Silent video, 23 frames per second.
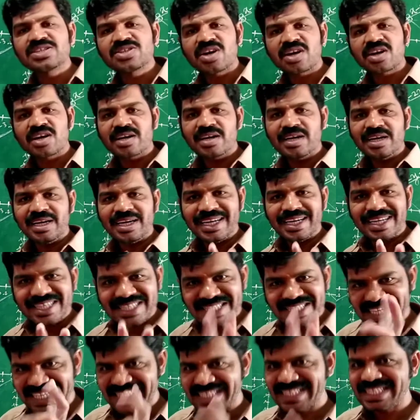are
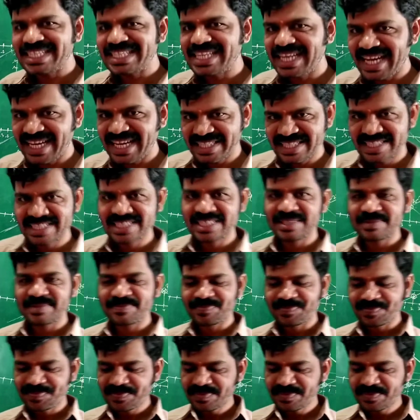intersecting lines.